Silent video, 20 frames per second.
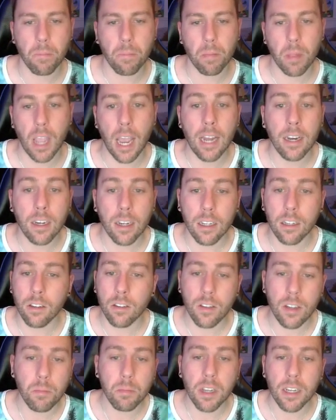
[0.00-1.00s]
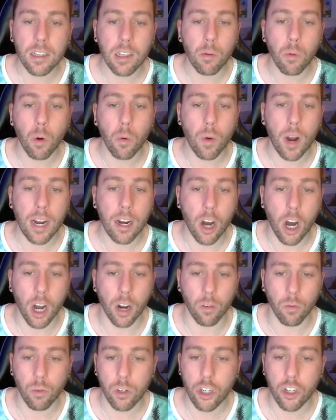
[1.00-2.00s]
and it seems like they were right
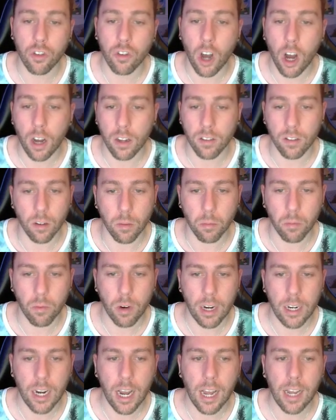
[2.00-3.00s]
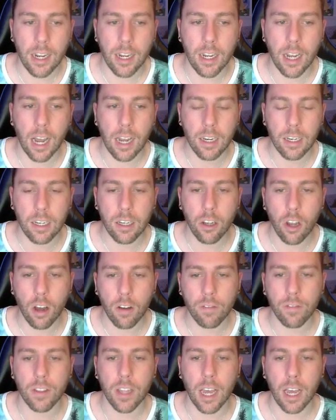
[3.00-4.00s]
on, which is awesome, right? I
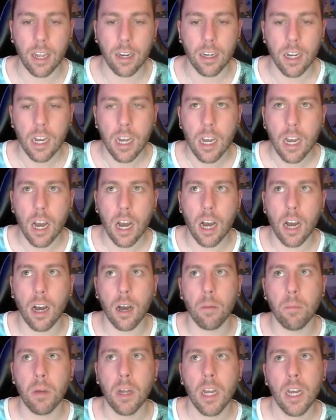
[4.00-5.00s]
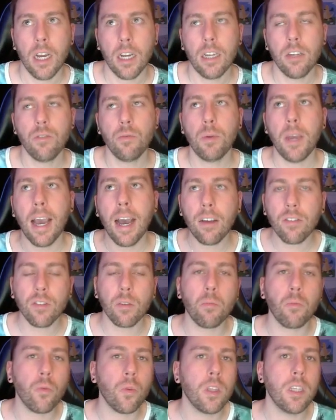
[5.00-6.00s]
love that, because we have
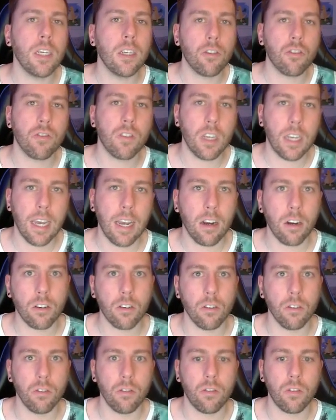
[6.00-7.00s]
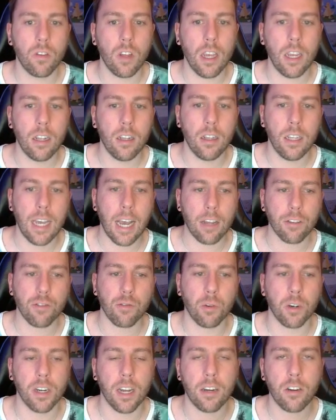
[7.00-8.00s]
some really interesting characters in the
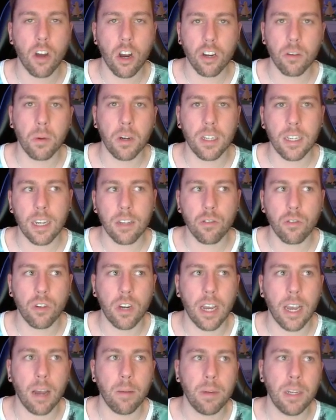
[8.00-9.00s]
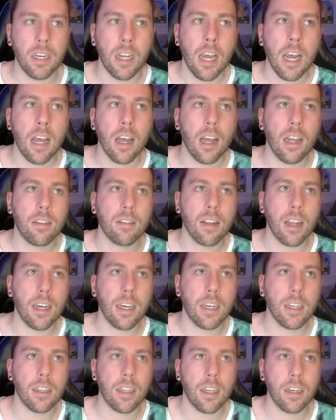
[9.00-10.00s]
Astral Ward. I talked about it yesterday. I mean, it's
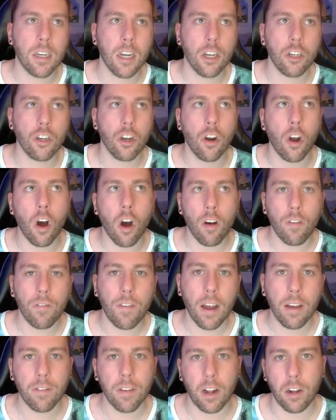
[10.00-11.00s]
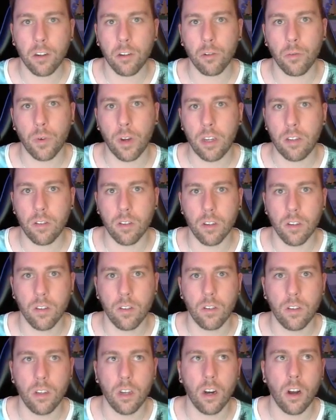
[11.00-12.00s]
like they touch on all 5 elder
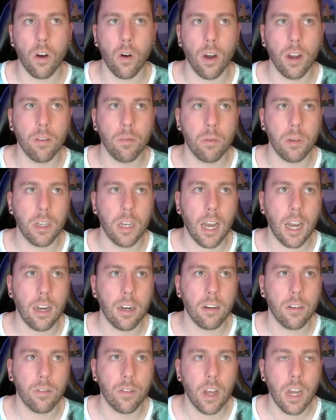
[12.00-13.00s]
races, and we kind of